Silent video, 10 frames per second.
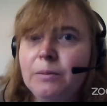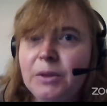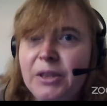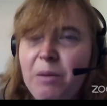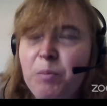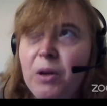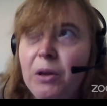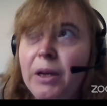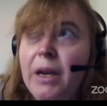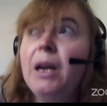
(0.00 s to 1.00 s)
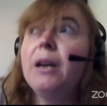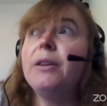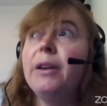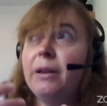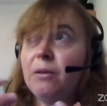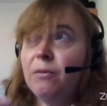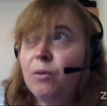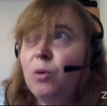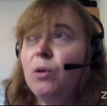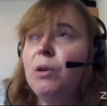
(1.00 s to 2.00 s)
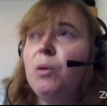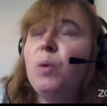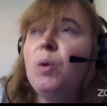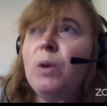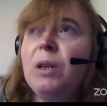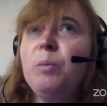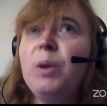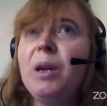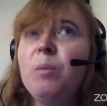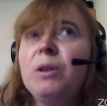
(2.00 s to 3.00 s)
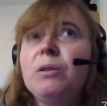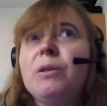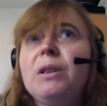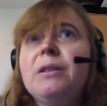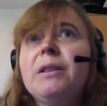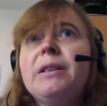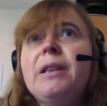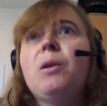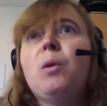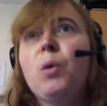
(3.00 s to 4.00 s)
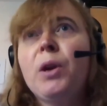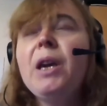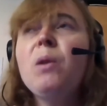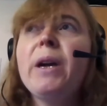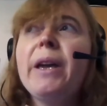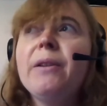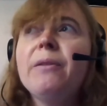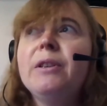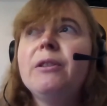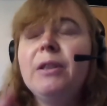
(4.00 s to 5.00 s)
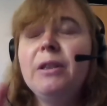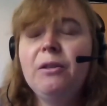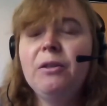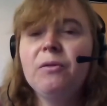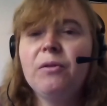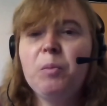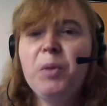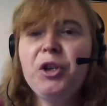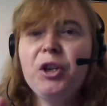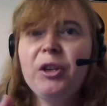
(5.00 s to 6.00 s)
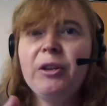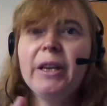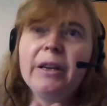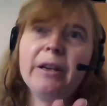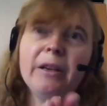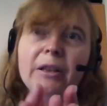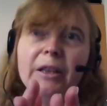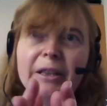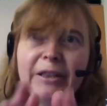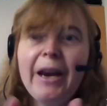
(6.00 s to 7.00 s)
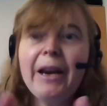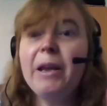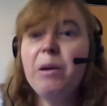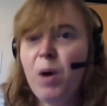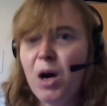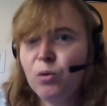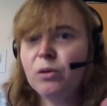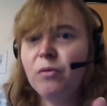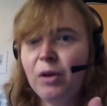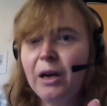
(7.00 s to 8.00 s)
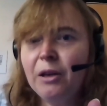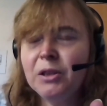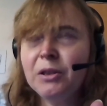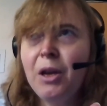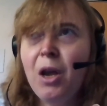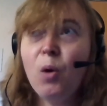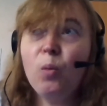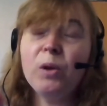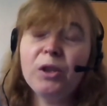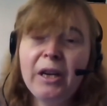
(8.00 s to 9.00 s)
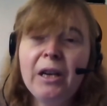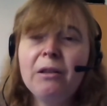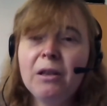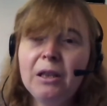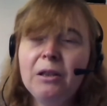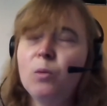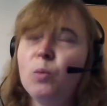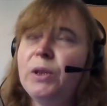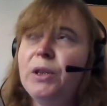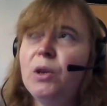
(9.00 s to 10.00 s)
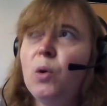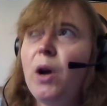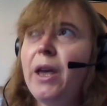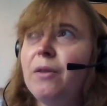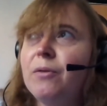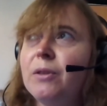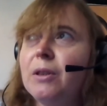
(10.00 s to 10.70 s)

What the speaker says: sample. Therefore, we will be able to understand, okay, we have the real information in exactly about virus, which currently we know have